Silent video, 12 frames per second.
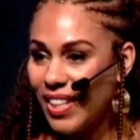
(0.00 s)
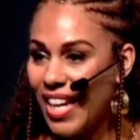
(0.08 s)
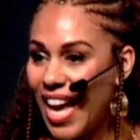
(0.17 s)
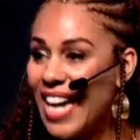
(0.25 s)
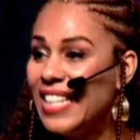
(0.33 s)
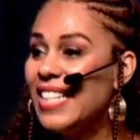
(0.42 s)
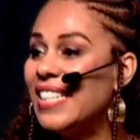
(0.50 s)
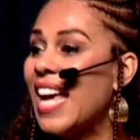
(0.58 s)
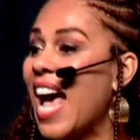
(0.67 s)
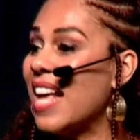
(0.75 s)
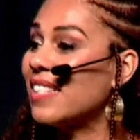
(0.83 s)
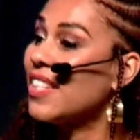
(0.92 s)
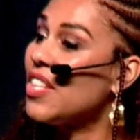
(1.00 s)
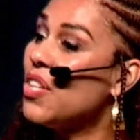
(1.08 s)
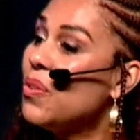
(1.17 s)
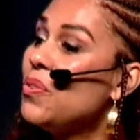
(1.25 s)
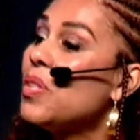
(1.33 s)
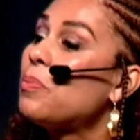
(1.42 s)
I need to ask
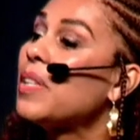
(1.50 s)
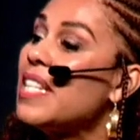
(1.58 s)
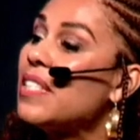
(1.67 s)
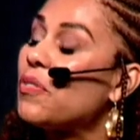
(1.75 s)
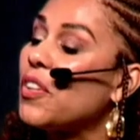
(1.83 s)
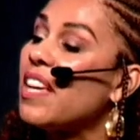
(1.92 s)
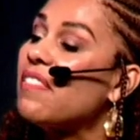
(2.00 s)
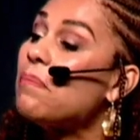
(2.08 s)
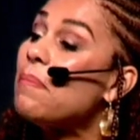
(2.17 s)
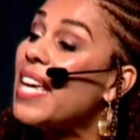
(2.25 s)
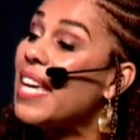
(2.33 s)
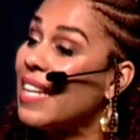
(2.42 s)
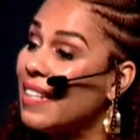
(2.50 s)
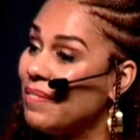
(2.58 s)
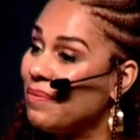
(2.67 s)
you to please forgive me,